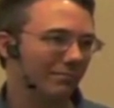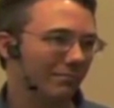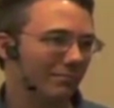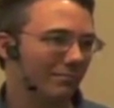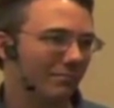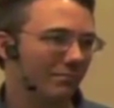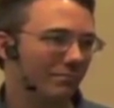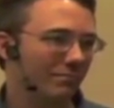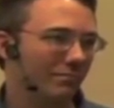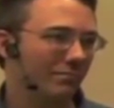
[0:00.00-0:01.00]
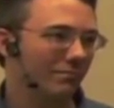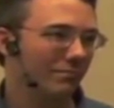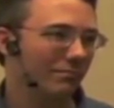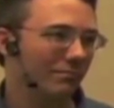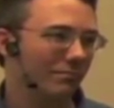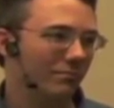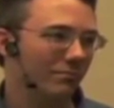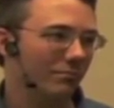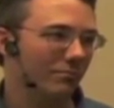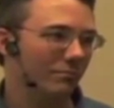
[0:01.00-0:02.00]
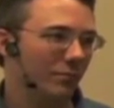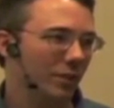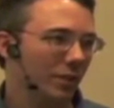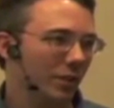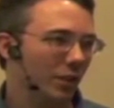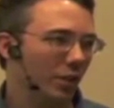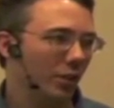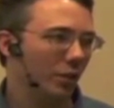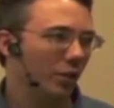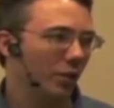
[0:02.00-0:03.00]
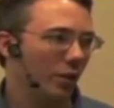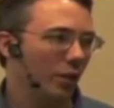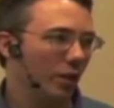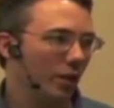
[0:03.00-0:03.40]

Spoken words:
Nobody speaks.